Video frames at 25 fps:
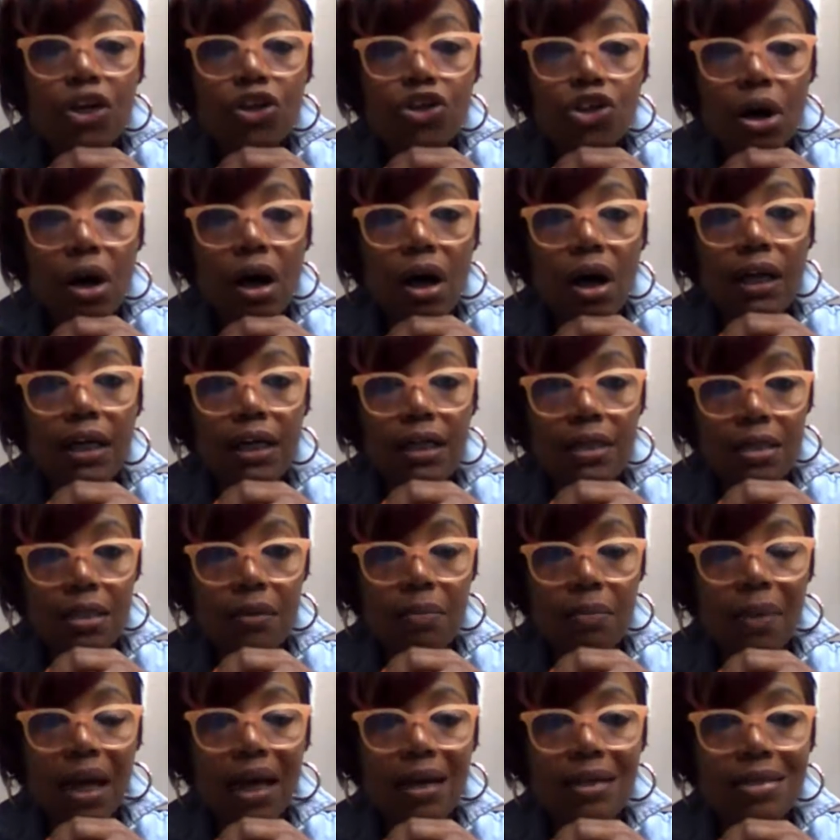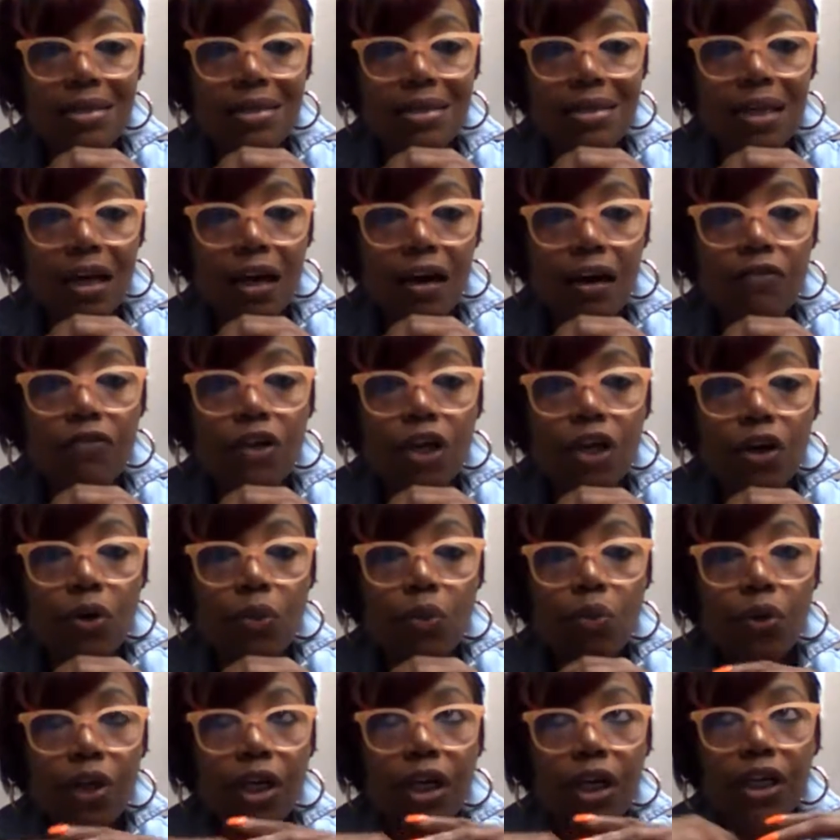talking to myself,
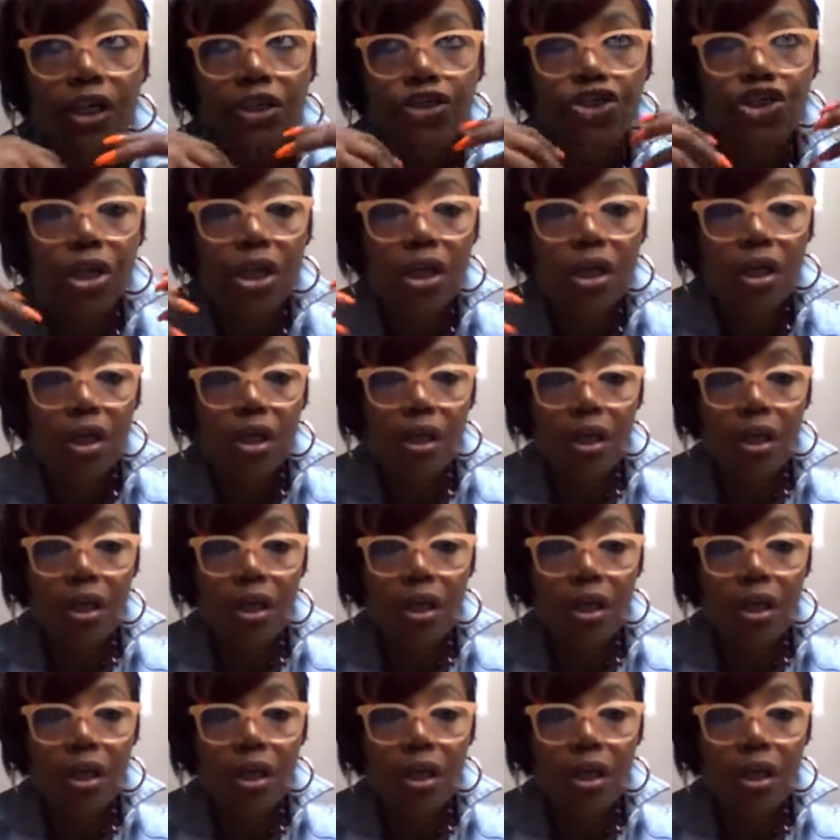which